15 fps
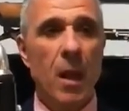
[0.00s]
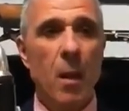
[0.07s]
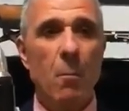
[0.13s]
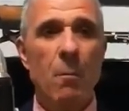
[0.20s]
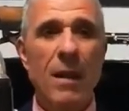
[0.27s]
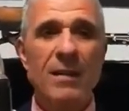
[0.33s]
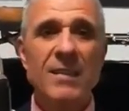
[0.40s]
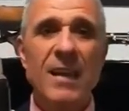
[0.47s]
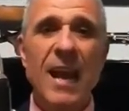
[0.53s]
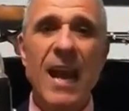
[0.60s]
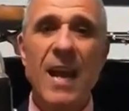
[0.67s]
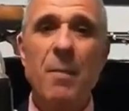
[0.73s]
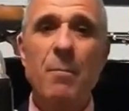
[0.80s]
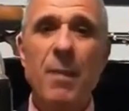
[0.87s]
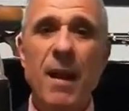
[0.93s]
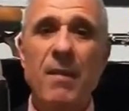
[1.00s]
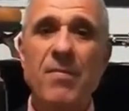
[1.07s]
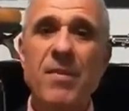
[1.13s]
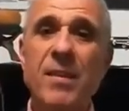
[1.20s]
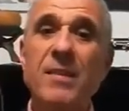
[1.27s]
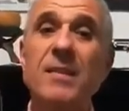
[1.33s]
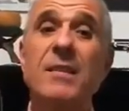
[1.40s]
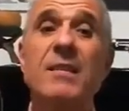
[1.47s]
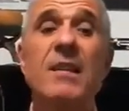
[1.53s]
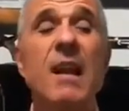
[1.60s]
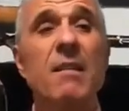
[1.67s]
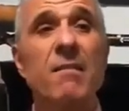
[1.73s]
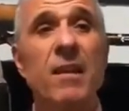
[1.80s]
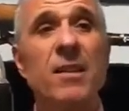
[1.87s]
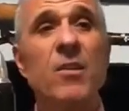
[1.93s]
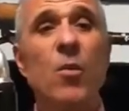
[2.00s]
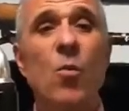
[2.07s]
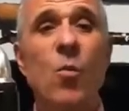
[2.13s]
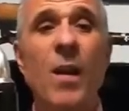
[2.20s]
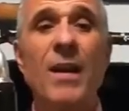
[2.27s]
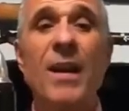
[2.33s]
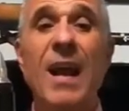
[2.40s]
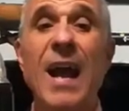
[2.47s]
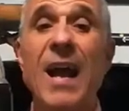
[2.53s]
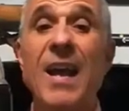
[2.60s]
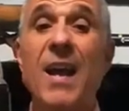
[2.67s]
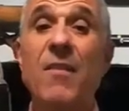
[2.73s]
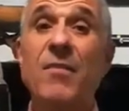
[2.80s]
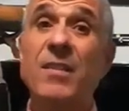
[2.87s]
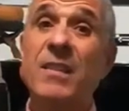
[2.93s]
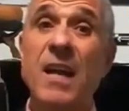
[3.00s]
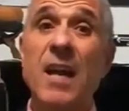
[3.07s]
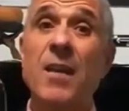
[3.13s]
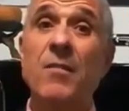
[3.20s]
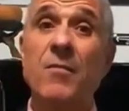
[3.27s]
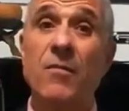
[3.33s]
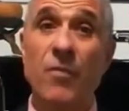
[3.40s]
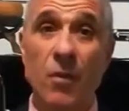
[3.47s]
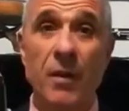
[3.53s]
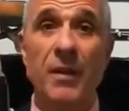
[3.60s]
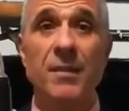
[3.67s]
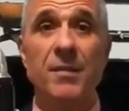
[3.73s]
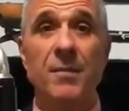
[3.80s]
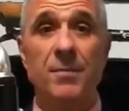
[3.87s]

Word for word: but I practice clarinet when I have time for it.